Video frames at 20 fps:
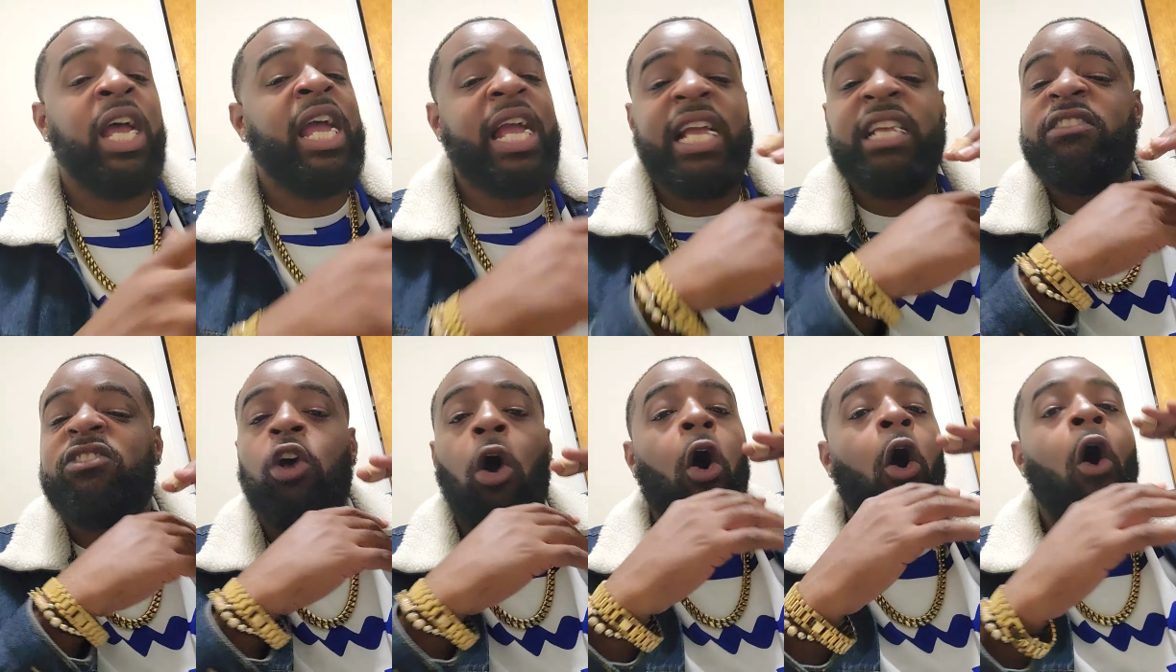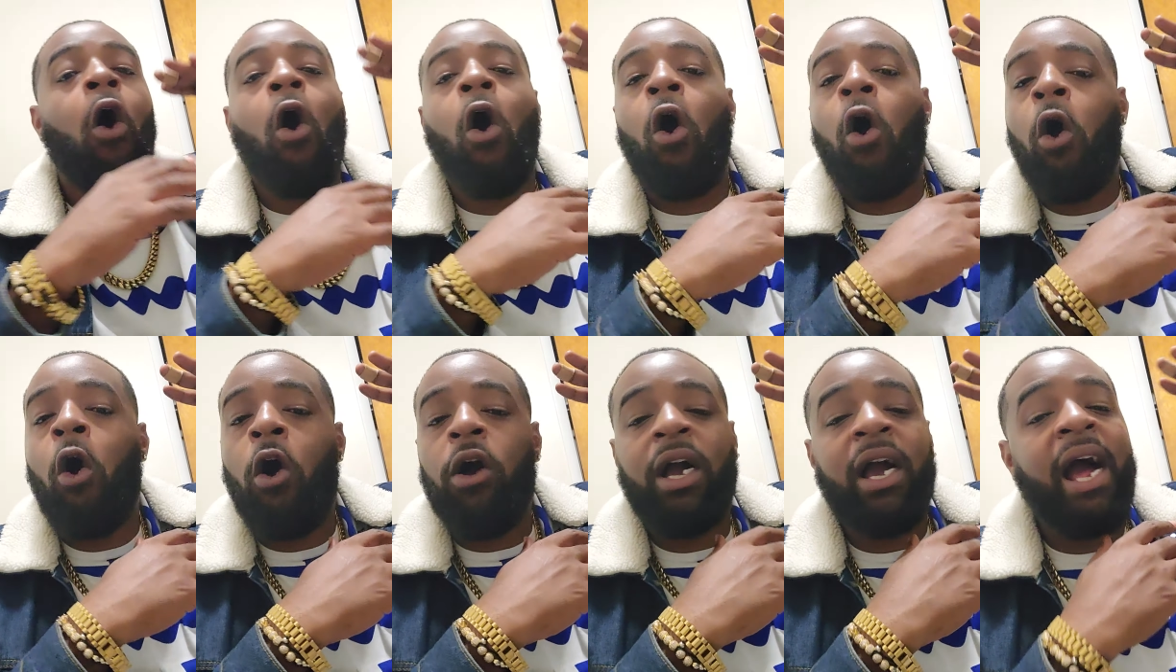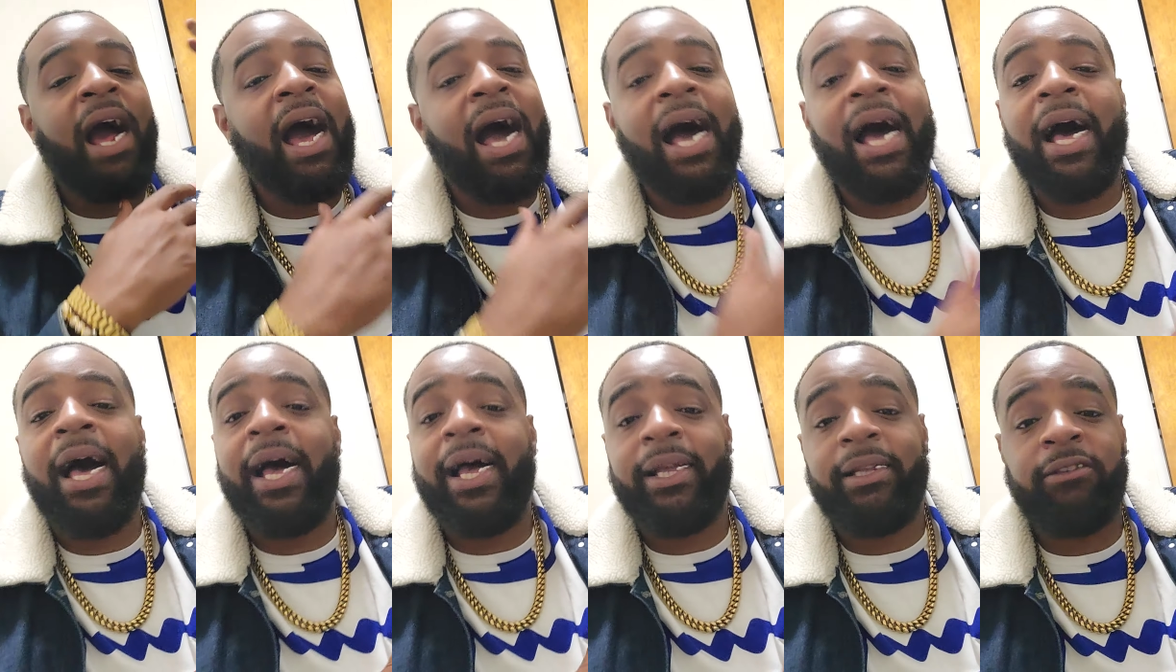OCD, it's all yep.
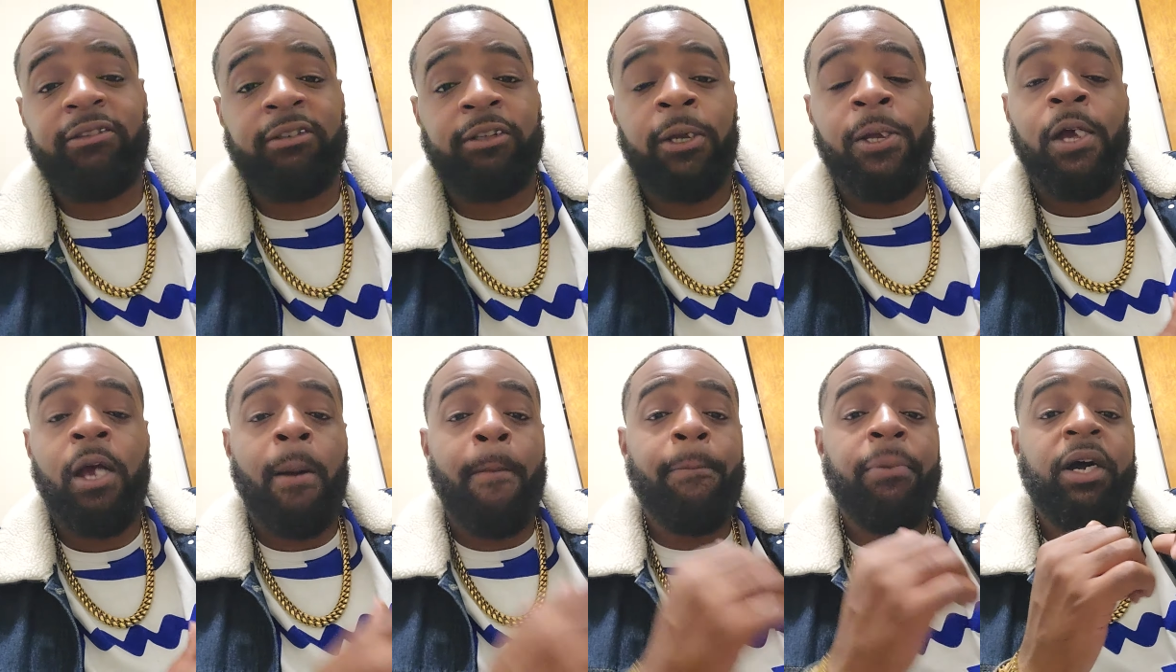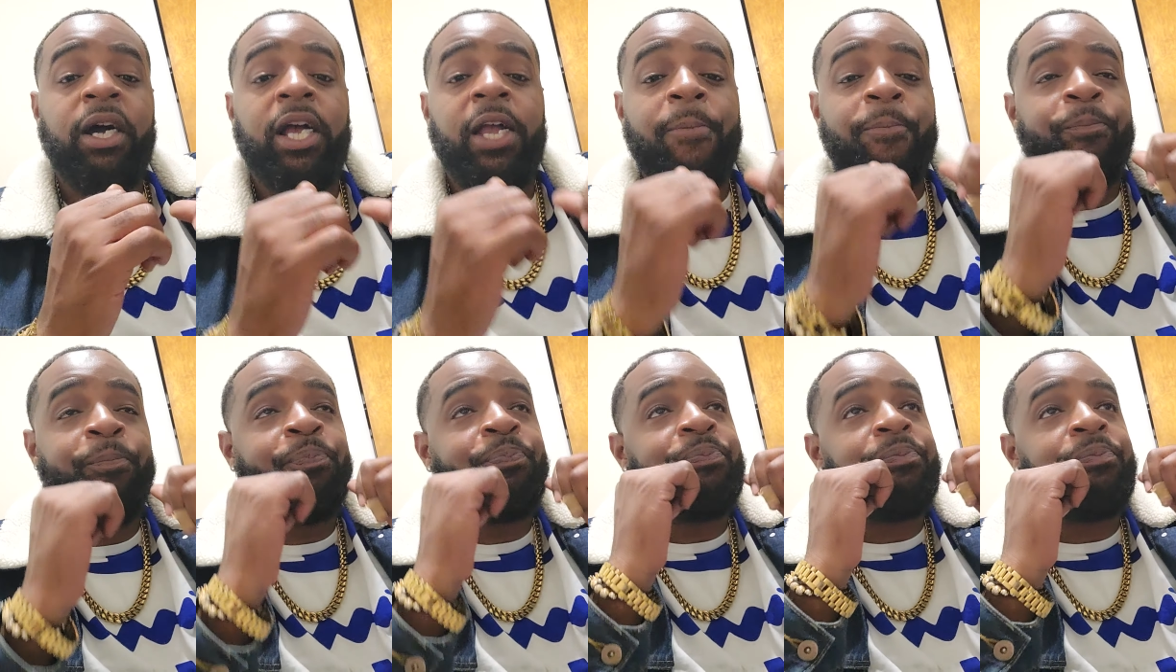kinds. But